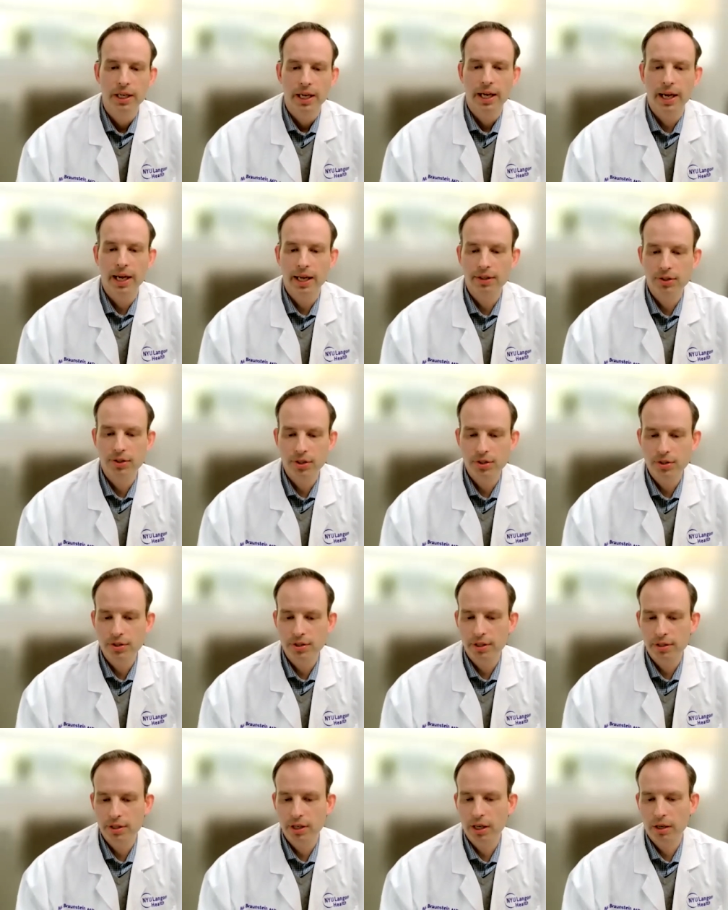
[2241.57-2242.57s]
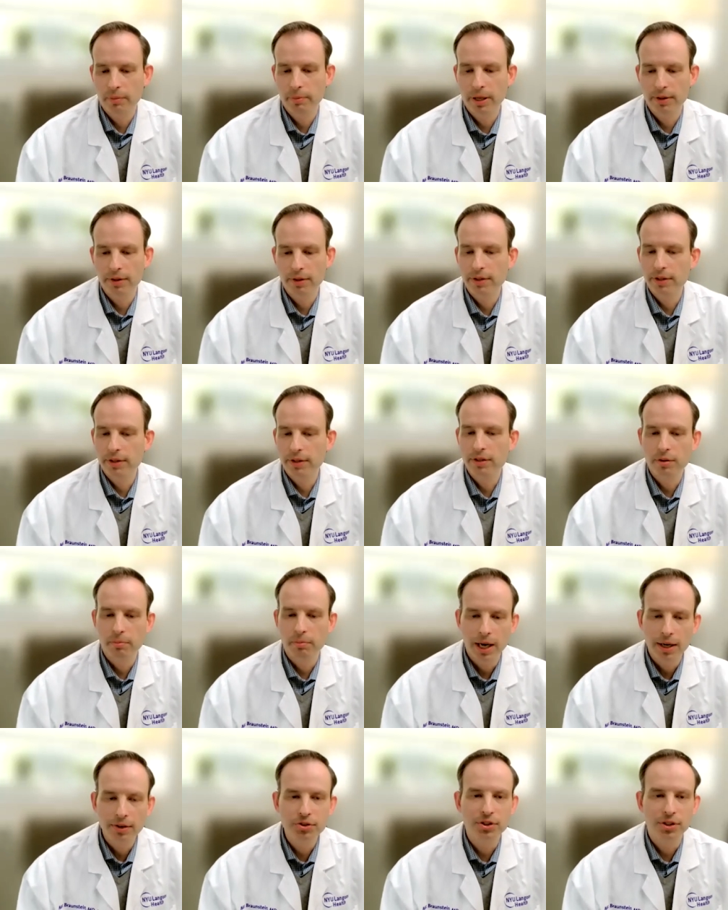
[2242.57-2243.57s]
and just talk about the things I'm
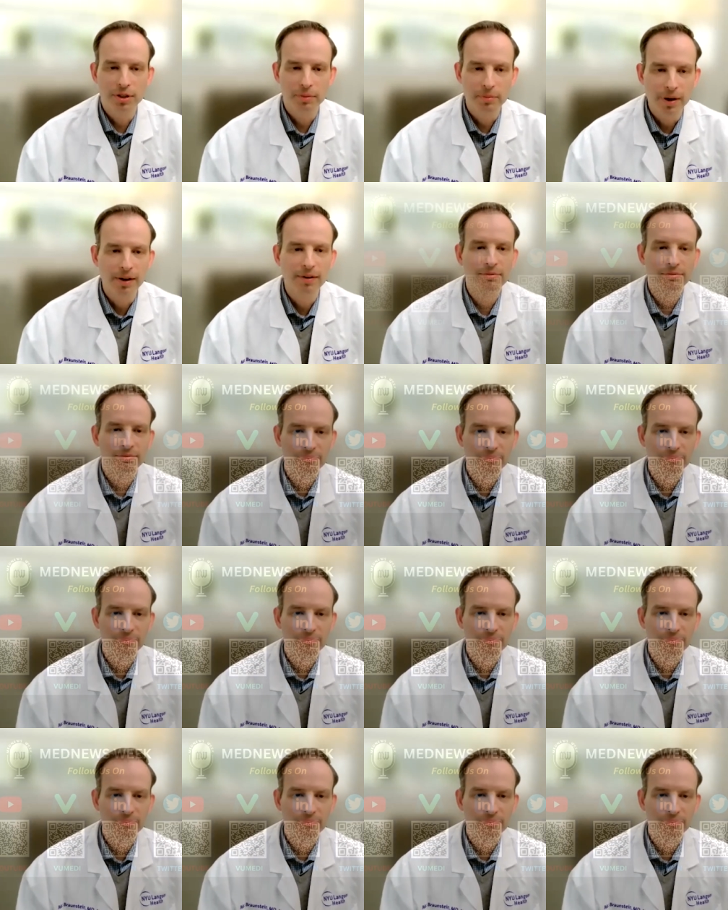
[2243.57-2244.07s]
passionate about.